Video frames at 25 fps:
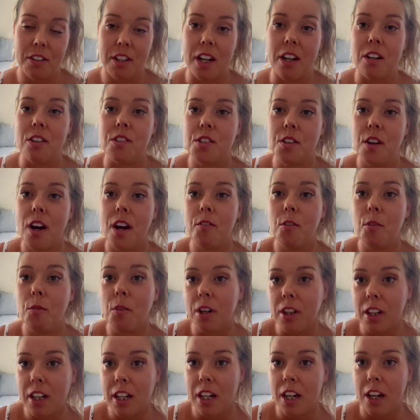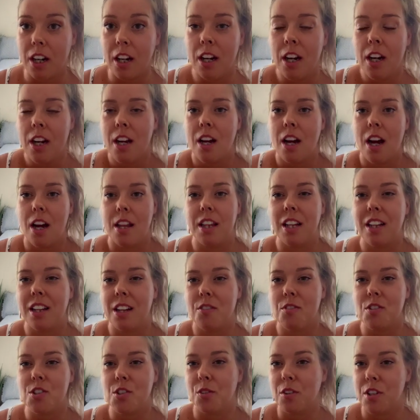They also have a 1 liter. I think
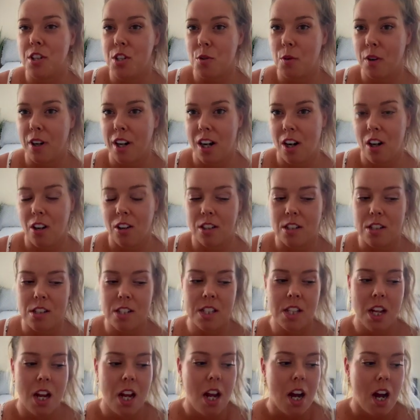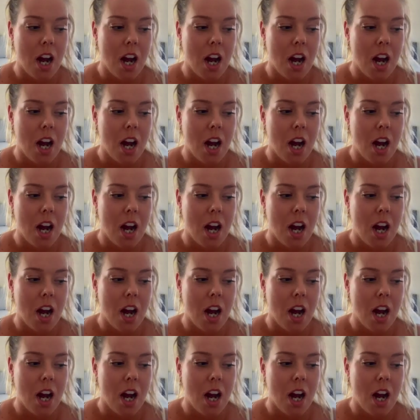that one's only $20.